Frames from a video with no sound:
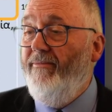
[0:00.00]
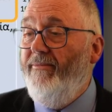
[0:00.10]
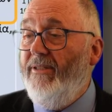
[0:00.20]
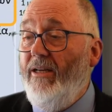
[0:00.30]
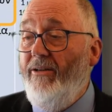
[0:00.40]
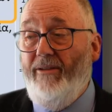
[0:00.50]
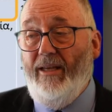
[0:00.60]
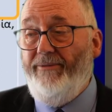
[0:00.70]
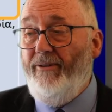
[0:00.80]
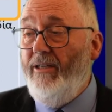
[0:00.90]
So
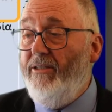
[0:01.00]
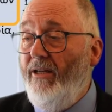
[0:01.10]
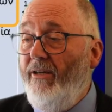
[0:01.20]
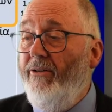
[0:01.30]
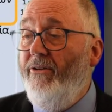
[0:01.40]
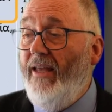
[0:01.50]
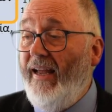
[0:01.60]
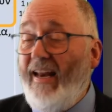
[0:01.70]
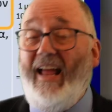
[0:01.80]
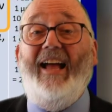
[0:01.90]
therefore I tell you
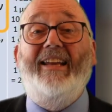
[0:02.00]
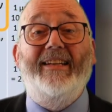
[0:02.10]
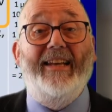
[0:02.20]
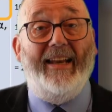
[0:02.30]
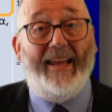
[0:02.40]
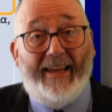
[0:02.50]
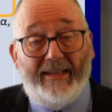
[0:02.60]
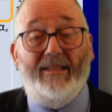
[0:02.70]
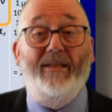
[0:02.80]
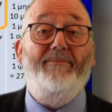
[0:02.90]
that
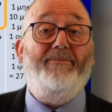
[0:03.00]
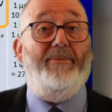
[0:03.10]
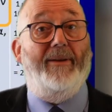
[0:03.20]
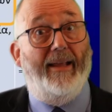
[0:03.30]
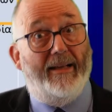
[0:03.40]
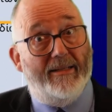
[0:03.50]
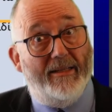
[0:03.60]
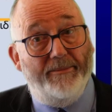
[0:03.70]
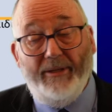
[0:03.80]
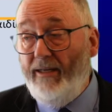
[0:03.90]
unless plus
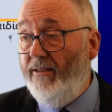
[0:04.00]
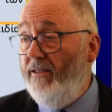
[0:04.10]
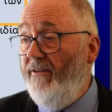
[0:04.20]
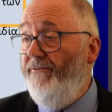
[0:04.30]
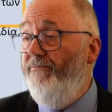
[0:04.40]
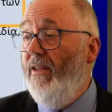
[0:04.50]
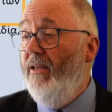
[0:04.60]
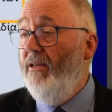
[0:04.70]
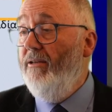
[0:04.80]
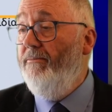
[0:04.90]
subjunctive,
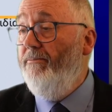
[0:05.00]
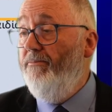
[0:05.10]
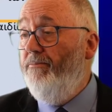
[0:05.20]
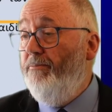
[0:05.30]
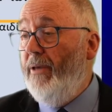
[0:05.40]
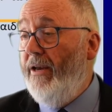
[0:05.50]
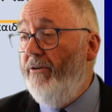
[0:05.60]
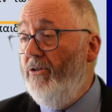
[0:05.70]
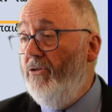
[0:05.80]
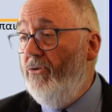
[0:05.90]

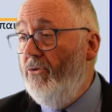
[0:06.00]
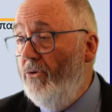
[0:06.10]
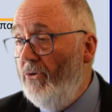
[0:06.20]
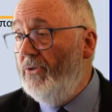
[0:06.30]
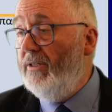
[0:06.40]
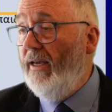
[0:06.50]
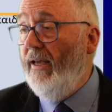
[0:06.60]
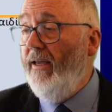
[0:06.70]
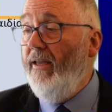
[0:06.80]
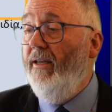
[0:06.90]
perisuse,
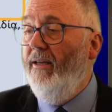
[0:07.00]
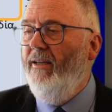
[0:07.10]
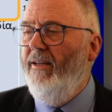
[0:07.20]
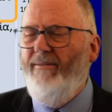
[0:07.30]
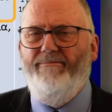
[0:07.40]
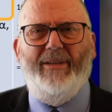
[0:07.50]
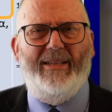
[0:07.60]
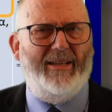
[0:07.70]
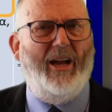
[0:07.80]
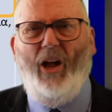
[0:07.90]

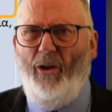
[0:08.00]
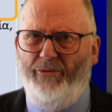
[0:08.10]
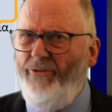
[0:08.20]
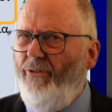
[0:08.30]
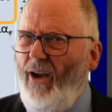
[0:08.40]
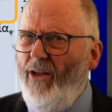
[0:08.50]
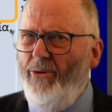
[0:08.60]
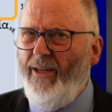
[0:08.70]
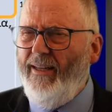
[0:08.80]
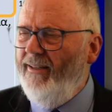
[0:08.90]
means
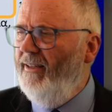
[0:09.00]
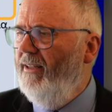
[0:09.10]
overflowing,